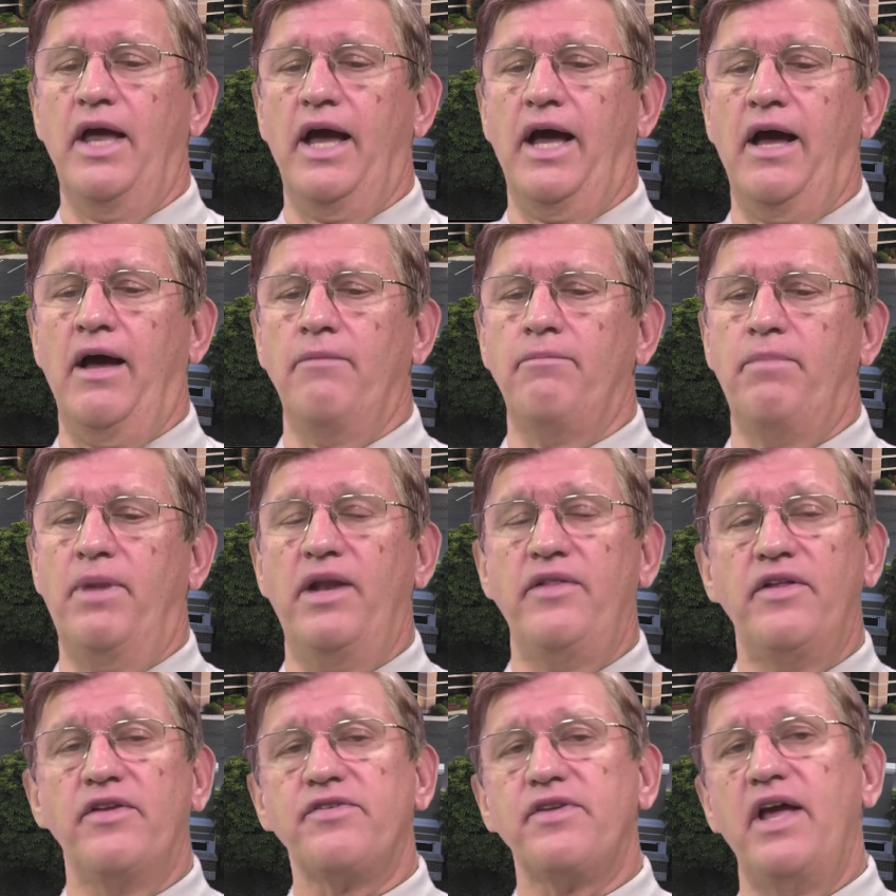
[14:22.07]
But
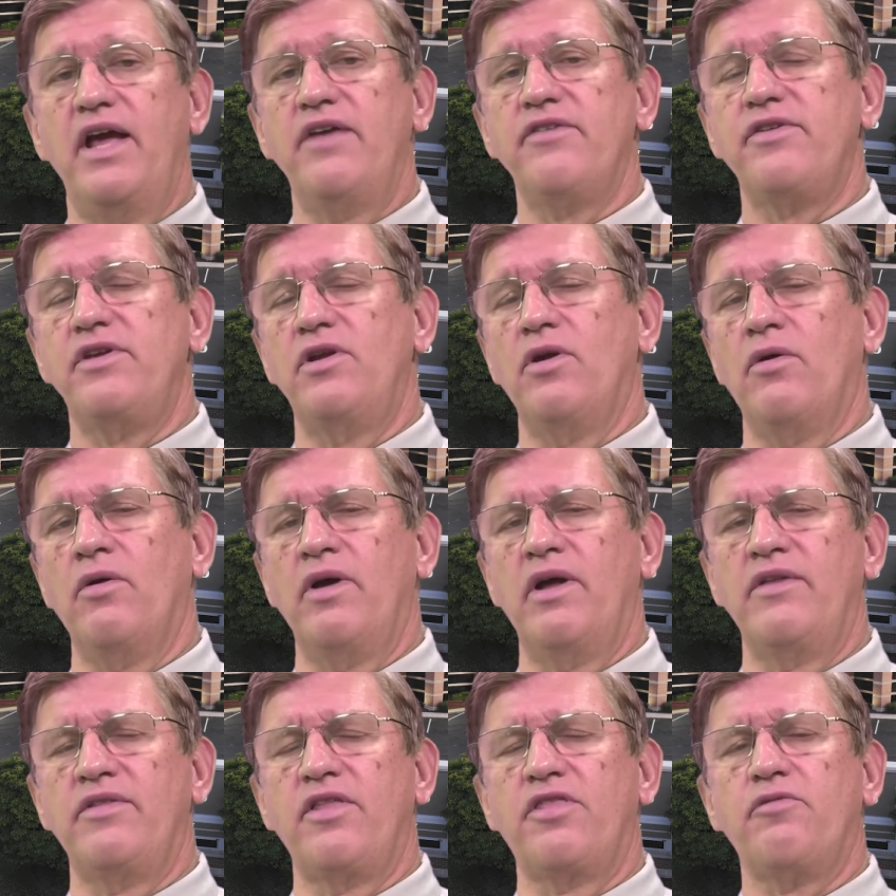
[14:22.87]
in this case, the
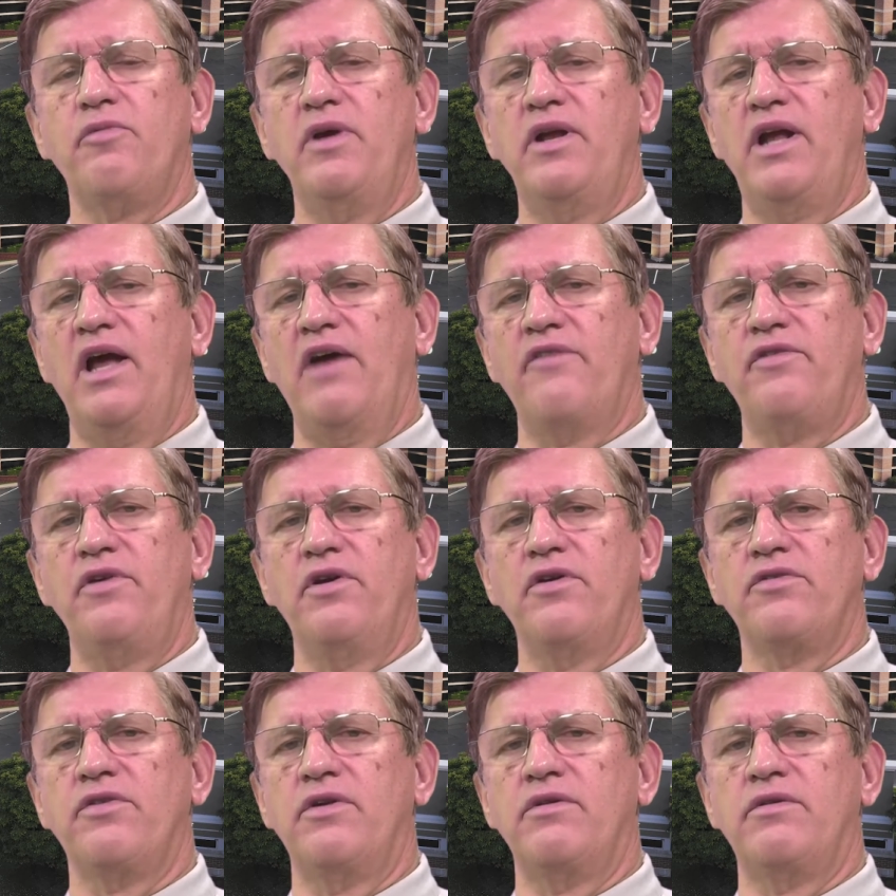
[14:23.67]
3.5
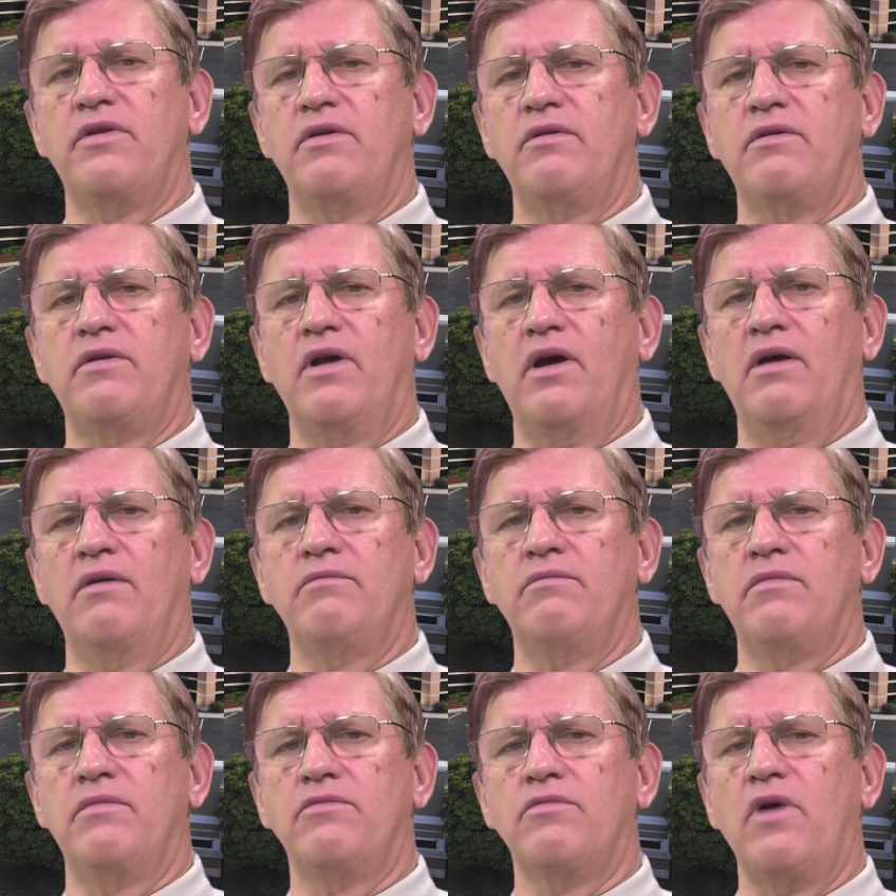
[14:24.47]
years that
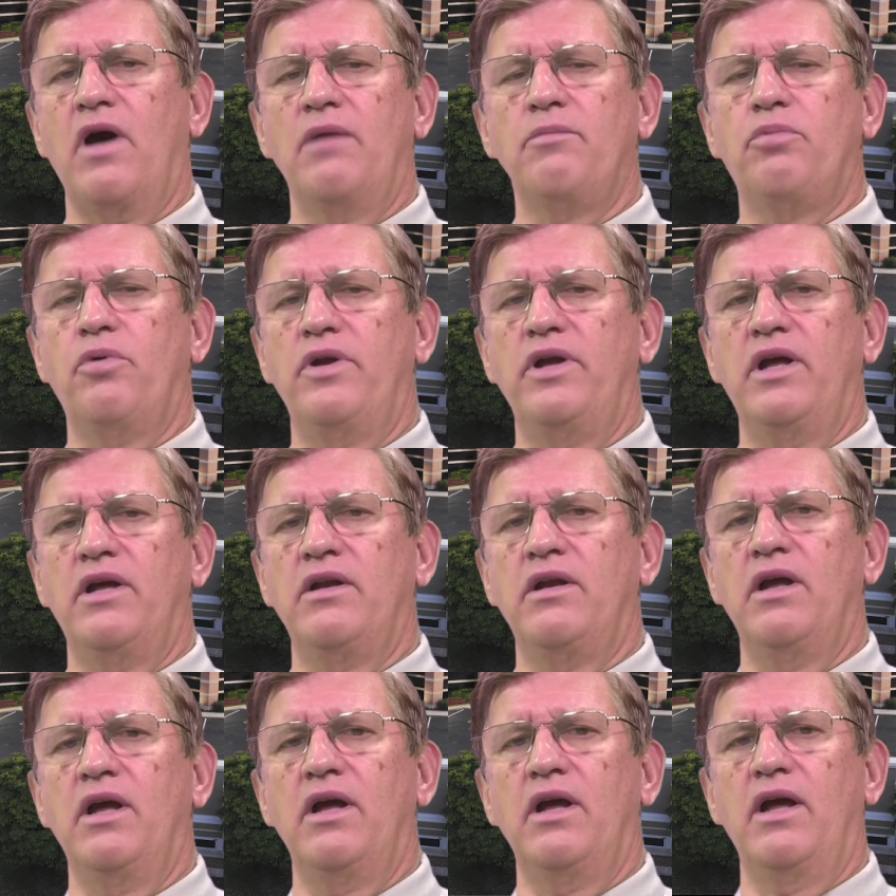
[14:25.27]
Ron put
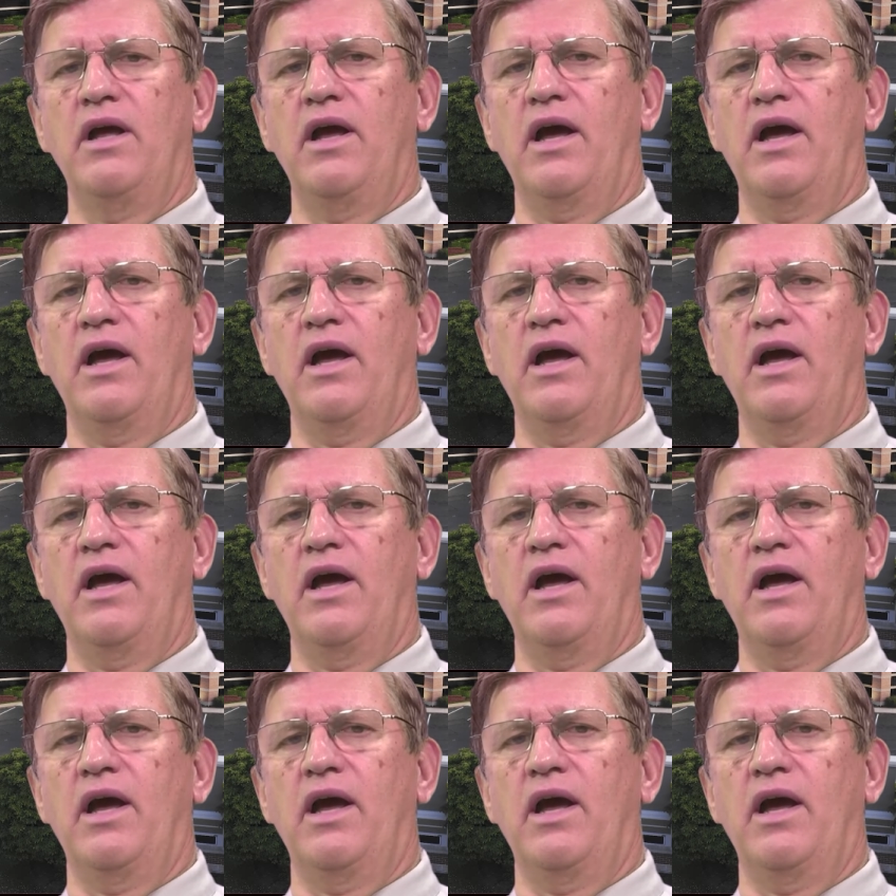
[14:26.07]
in,